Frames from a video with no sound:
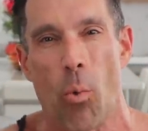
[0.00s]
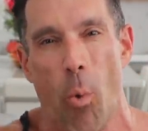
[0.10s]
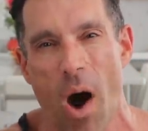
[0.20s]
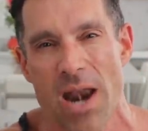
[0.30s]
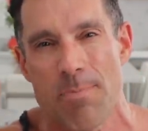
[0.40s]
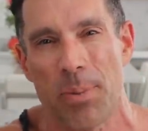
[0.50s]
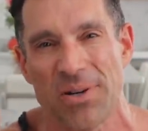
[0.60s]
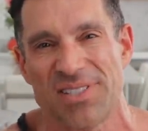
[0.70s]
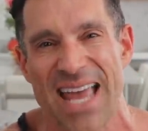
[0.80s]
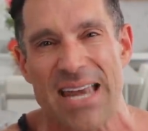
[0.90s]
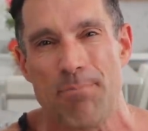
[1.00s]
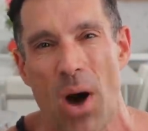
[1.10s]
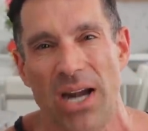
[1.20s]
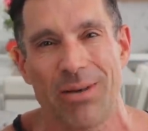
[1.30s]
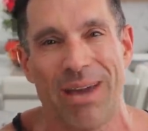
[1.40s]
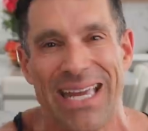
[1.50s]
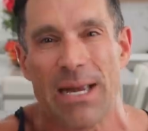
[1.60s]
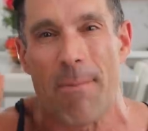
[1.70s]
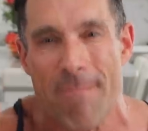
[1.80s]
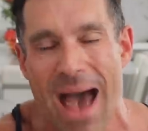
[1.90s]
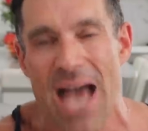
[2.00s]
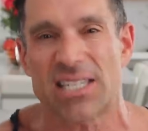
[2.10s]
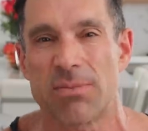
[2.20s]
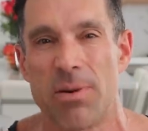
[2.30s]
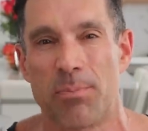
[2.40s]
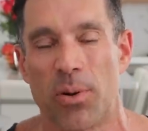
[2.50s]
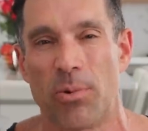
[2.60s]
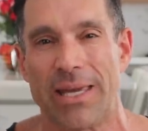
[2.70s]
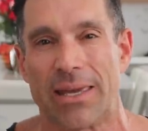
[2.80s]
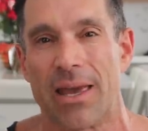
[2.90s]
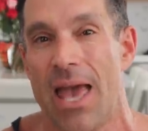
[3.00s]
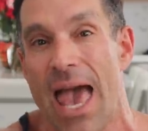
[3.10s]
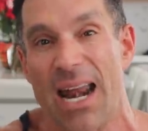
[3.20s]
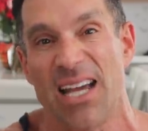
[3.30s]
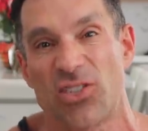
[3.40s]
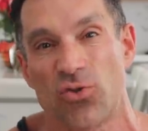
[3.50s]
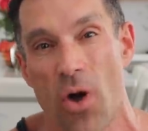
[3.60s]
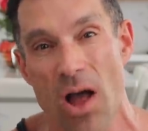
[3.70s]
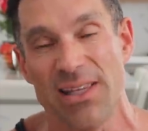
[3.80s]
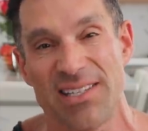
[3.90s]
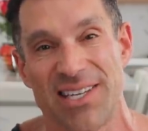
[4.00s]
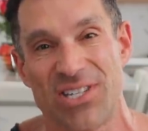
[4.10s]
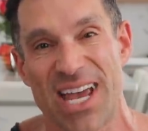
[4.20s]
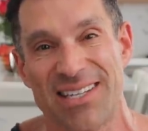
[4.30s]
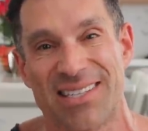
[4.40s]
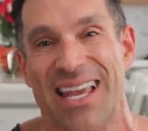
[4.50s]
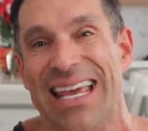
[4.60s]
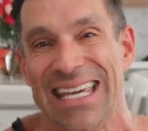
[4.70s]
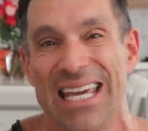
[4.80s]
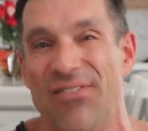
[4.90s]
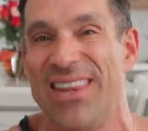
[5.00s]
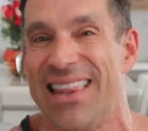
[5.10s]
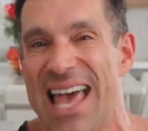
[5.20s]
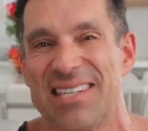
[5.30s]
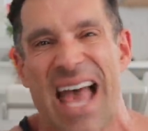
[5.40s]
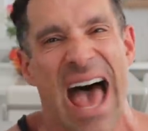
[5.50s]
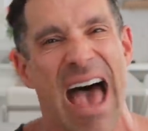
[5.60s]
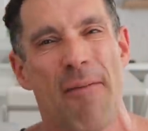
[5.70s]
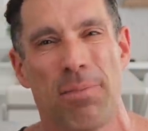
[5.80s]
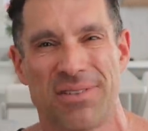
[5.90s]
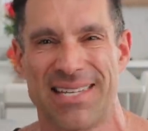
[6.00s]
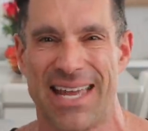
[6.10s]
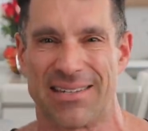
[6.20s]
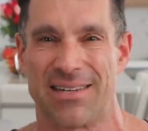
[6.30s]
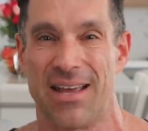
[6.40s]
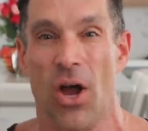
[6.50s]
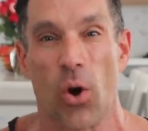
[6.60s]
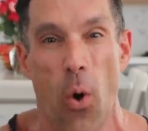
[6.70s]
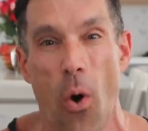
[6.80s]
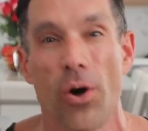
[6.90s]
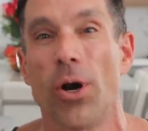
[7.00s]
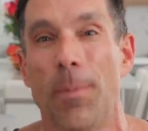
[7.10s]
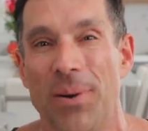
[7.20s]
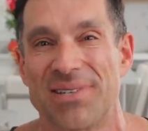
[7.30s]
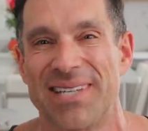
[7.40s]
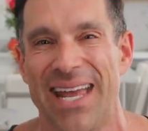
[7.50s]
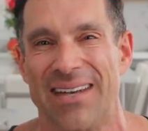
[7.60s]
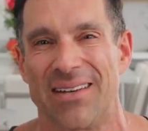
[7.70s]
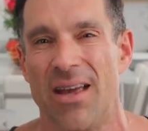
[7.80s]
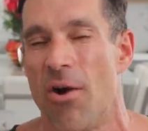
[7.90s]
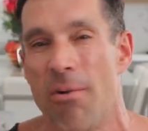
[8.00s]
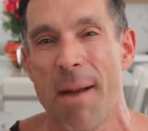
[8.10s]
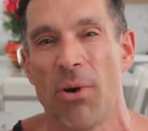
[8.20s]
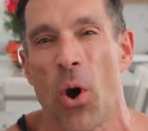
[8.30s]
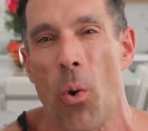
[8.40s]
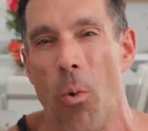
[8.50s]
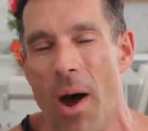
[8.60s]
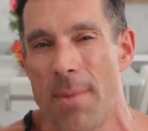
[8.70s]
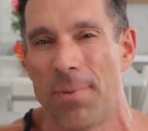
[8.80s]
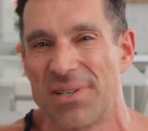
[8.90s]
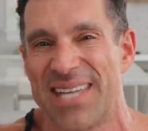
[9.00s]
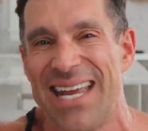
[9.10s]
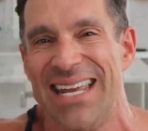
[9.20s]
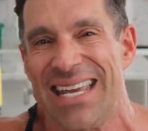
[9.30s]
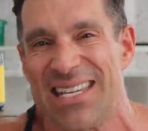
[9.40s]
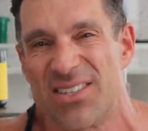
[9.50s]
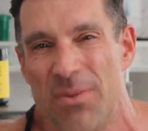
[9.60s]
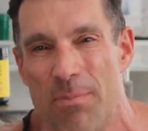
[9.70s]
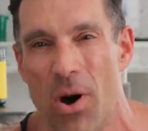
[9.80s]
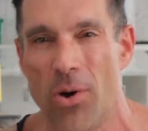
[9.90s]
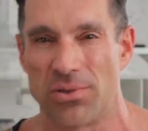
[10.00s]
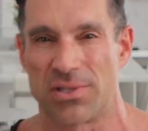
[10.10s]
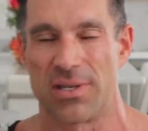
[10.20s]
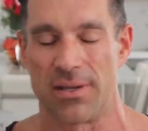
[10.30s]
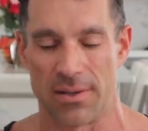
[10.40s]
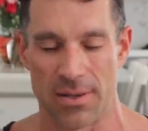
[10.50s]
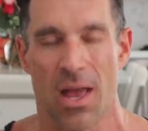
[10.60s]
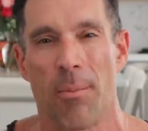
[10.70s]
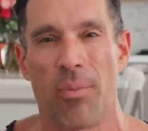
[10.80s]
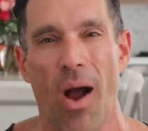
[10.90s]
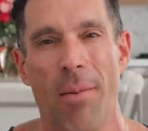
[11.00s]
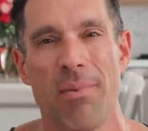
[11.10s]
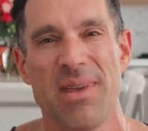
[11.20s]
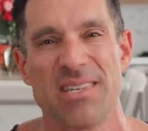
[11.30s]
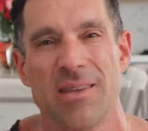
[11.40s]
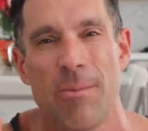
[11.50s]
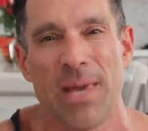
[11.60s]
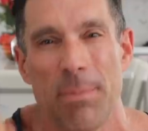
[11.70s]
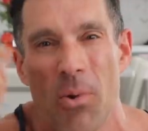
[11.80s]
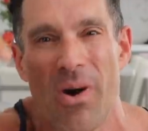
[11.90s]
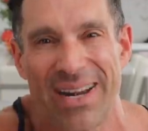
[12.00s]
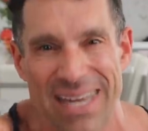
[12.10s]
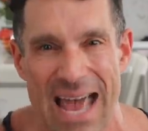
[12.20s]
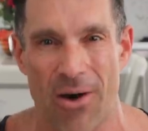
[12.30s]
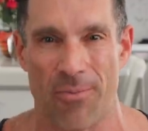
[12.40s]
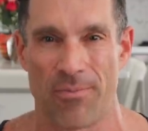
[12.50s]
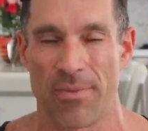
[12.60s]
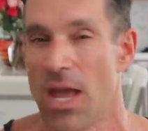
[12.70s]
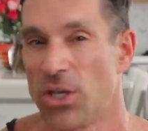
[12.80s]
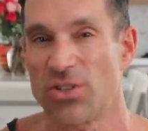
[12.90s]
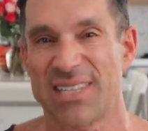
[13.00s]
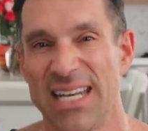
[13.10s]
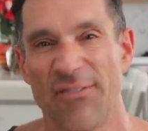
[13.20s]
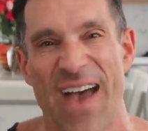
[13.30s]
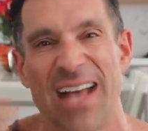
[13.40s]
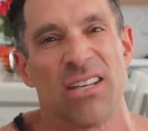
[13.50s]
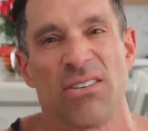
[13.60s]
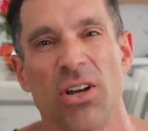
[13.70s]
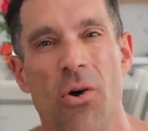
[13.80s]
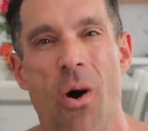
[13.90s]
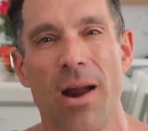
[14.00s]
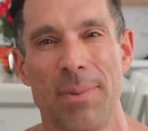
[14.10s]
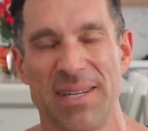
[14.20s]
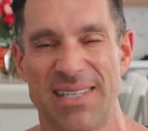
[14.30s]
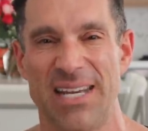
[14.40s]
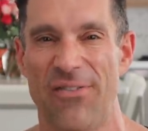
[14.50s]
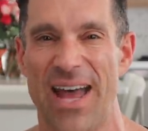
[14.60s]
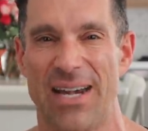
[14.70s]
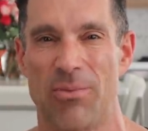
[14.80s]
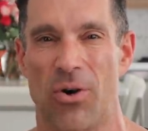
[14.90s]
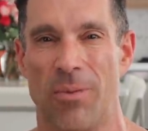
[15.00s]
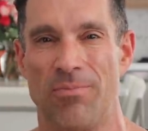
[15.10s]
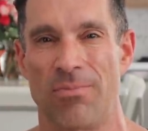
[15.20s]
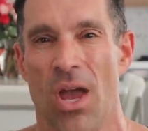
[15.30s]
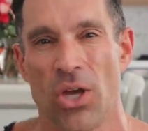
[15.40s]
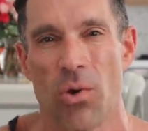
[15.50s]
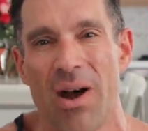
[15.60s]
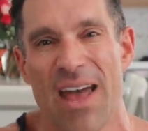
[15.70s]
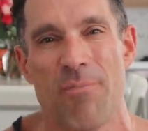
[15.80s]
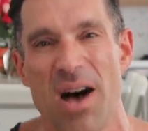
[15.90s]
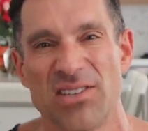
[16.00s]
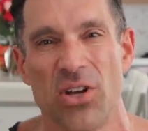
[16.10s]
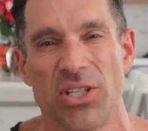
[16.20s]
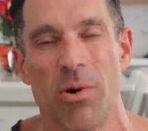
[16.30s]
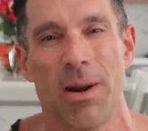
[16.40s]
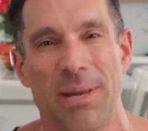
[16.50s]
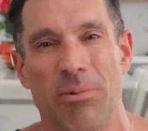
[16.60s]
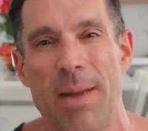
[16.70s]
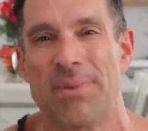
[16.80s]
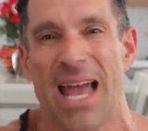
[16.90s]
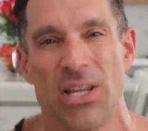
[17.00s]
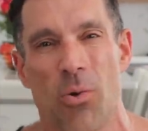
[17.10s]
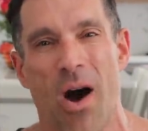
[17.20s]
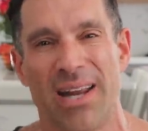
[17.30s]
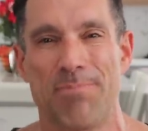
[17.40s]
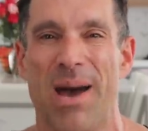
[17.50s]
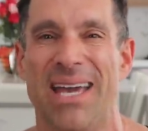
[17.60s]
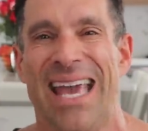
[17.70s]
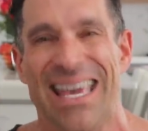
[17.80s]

1% body weight maximum per week. And I strongly suggest even less, half percent, quarter percent. Remember, 1% is the most. Problem is, people want it now. You're skinny fat, you don't want to be skinny fat anymore. You want to have muscle. you want to be ripped, and you want it by